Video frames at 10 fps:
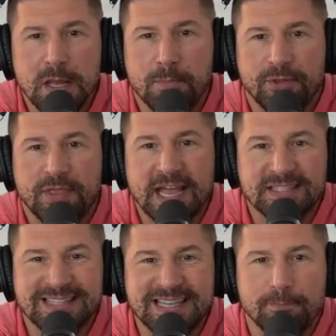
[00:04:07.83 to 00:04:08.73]
But
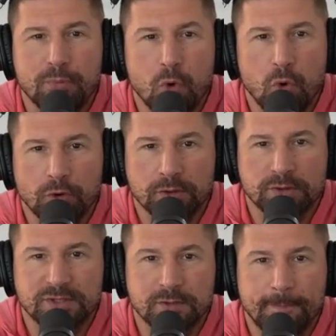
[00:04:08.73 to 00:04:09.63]
that's the
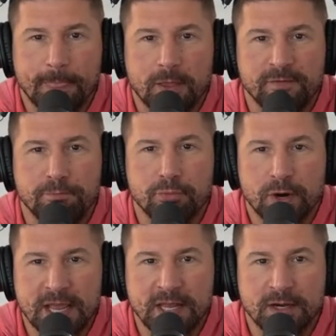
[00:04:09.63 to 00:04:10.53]
importance of
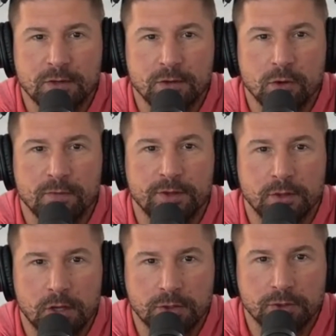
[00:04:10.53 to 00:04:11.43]
brand over the
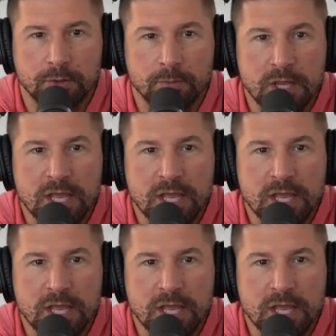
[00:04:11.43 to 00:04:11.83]
long term.